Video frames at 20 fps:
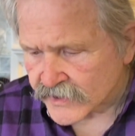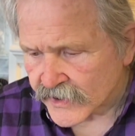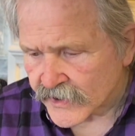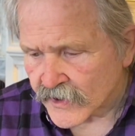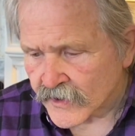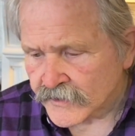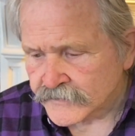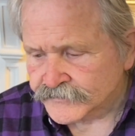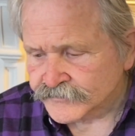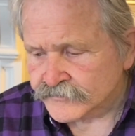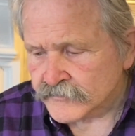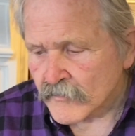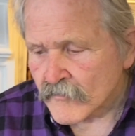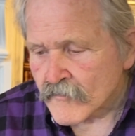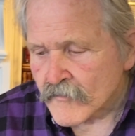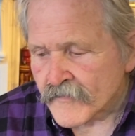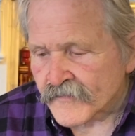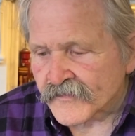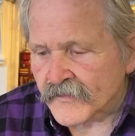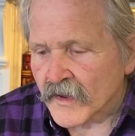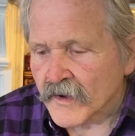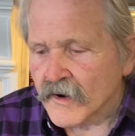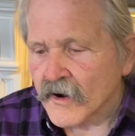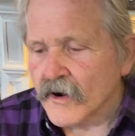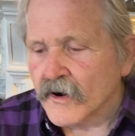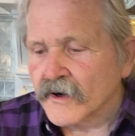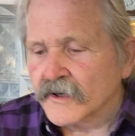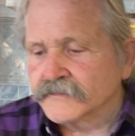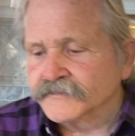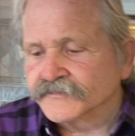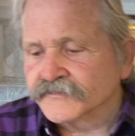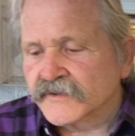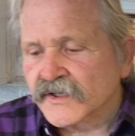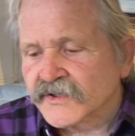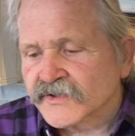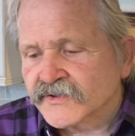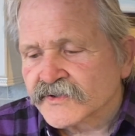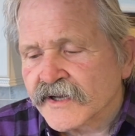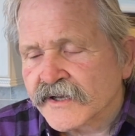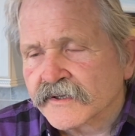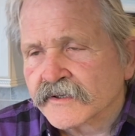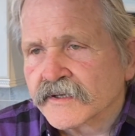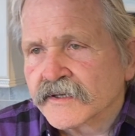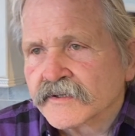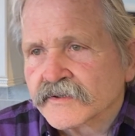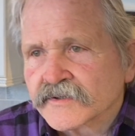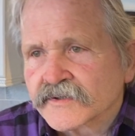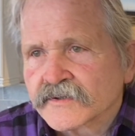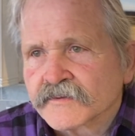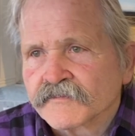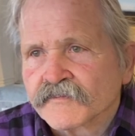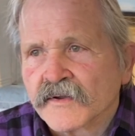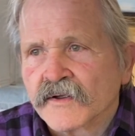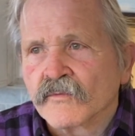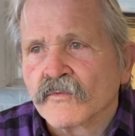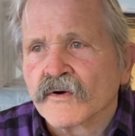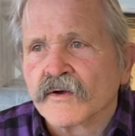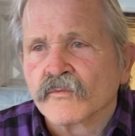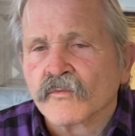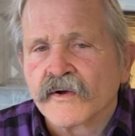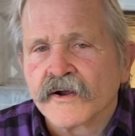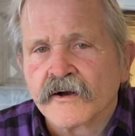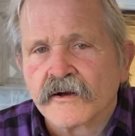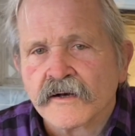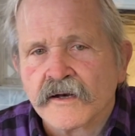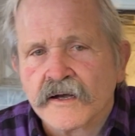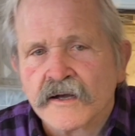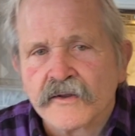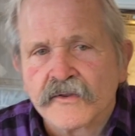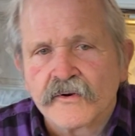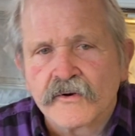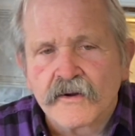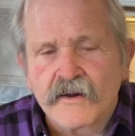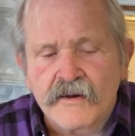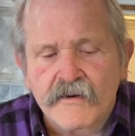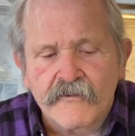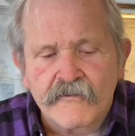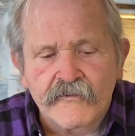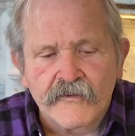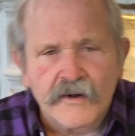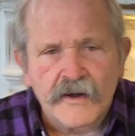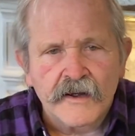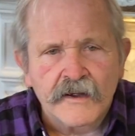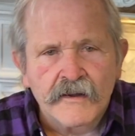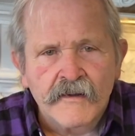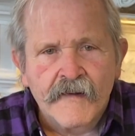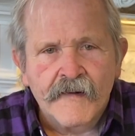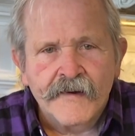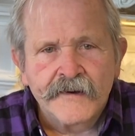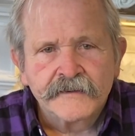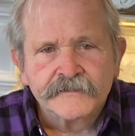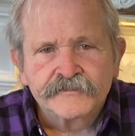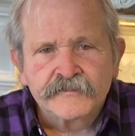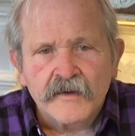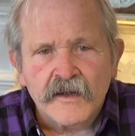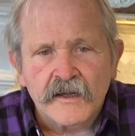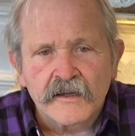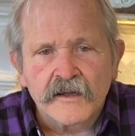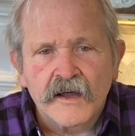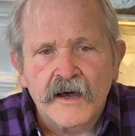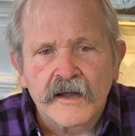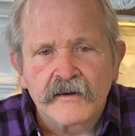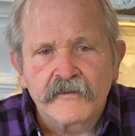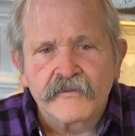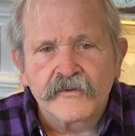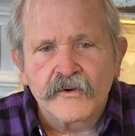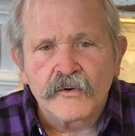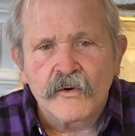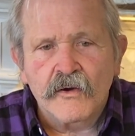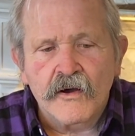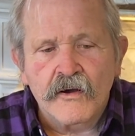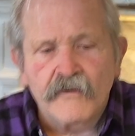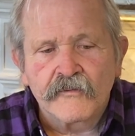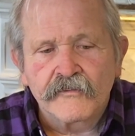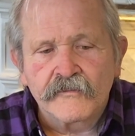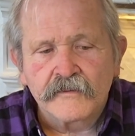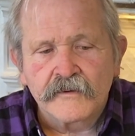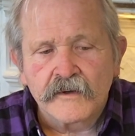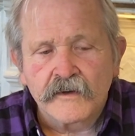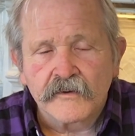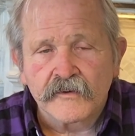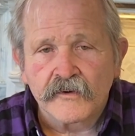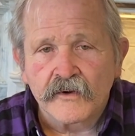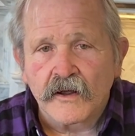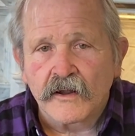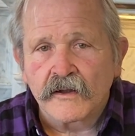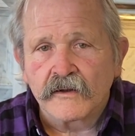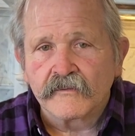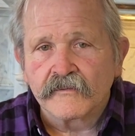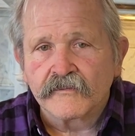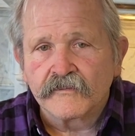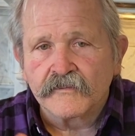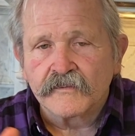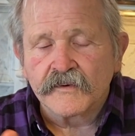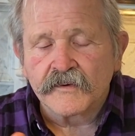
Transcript: here are descendants in one way or another of a lot of you all, you know,